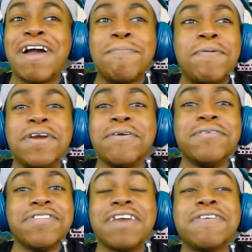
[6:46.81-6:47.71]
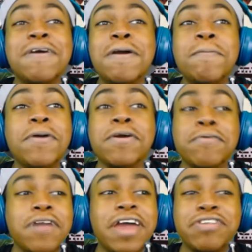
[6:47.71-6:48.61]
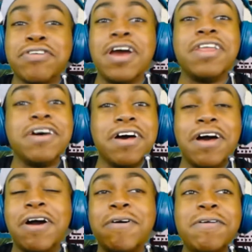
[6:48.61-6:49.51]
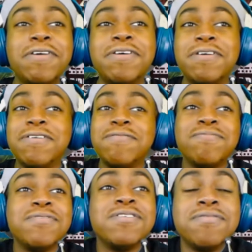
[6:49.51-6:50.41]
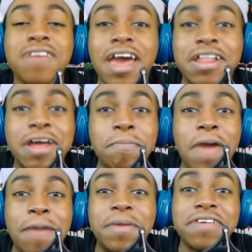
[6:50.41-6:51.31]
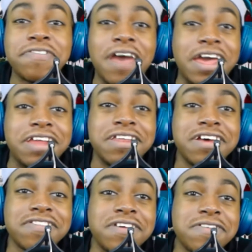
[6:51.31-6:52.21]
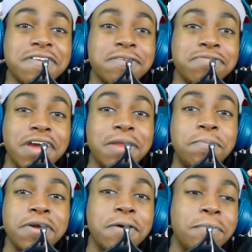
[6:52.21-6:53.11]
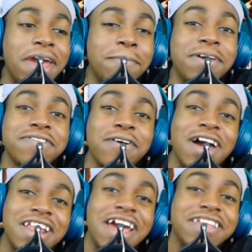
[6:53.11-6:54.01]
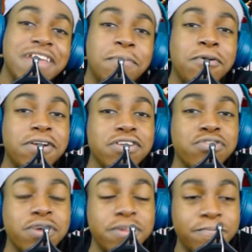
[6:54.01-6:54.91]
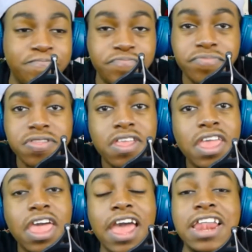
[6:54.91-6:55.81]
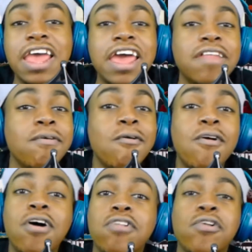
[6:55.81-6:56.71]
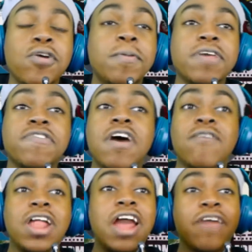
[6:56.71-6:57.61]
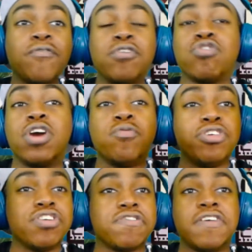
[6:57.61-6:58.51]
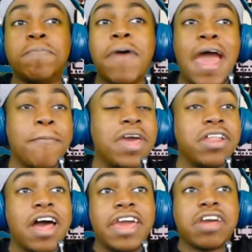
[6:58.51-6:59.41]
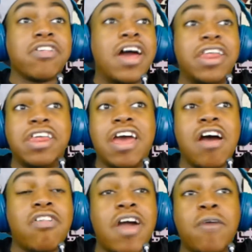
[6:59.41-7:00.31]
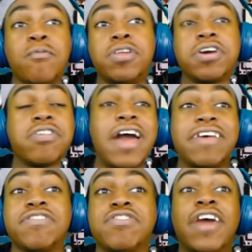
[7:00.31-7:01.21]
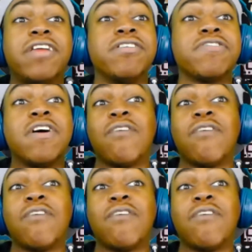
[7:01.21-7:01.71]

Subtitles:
Penguin trying to act like Batman's like nothing or something, trying to pick on Batman. So I like that part in the trailer. And then a little bit of stuff I like from the trailer, we just see Batman like gliding down, like when the glass chatter and stuff.